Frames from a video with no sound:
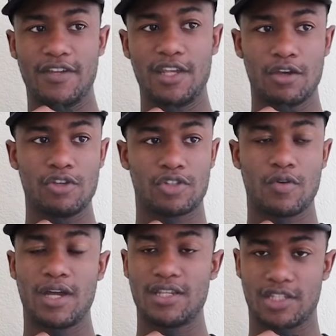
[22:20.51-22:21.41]
videos,
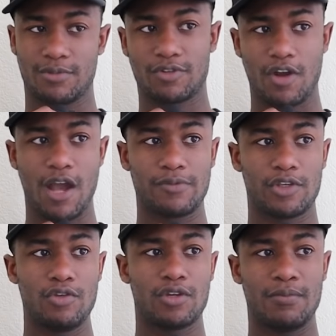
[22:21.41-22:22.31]
go ahead and subscribe so
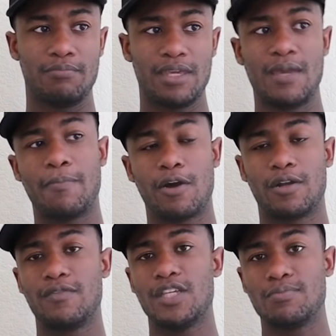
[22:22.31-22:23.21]
you can be a
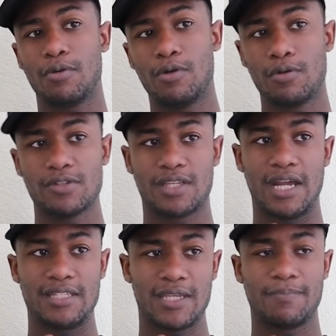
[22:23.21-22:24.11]
part of these polls that
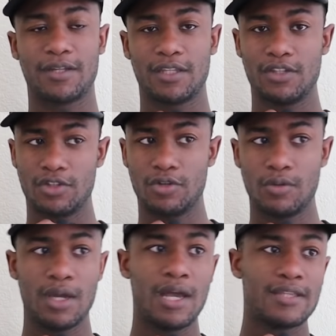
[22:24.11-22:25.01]
I typically
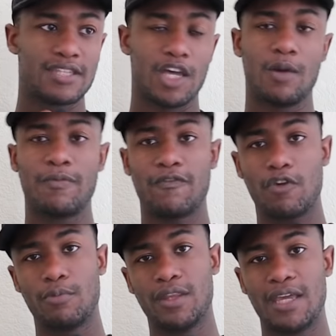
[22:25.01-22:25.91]
do to help
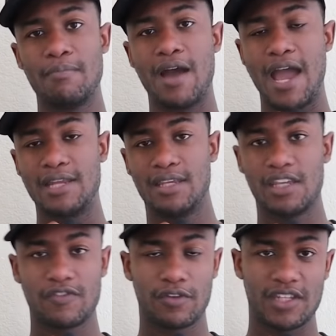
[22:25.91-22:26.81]
formulate my
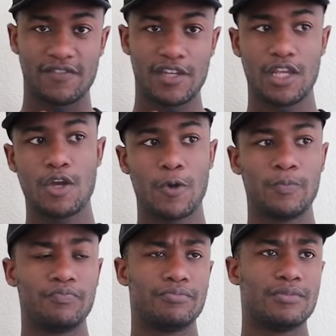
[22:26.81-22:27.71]
ideas for this
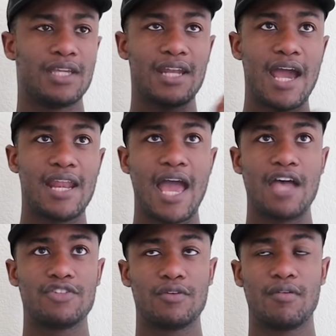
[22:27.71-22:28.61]
video. And I had
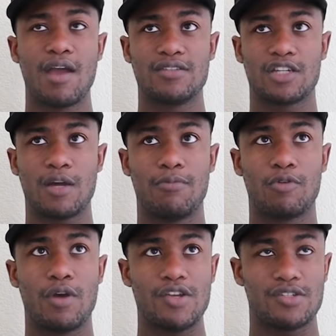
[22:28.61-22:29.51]
asked you guys a couple
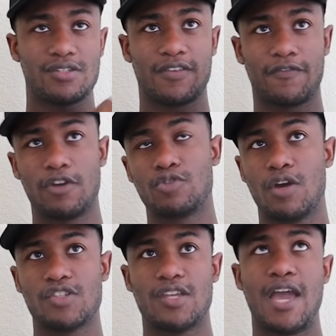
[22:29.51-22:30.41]
questions. The first
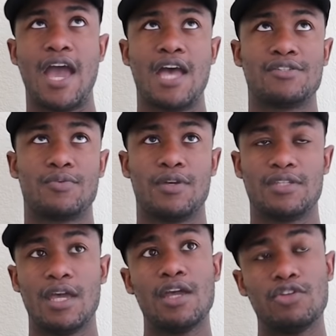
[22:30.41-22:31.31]
question I asked
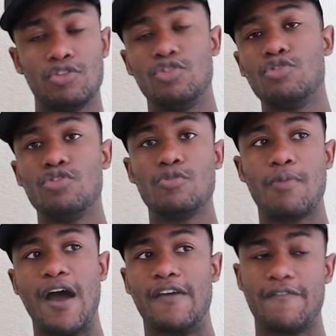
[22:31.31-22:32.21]
was, do you
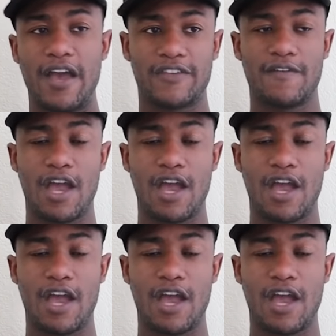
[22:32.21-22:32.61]
buy fast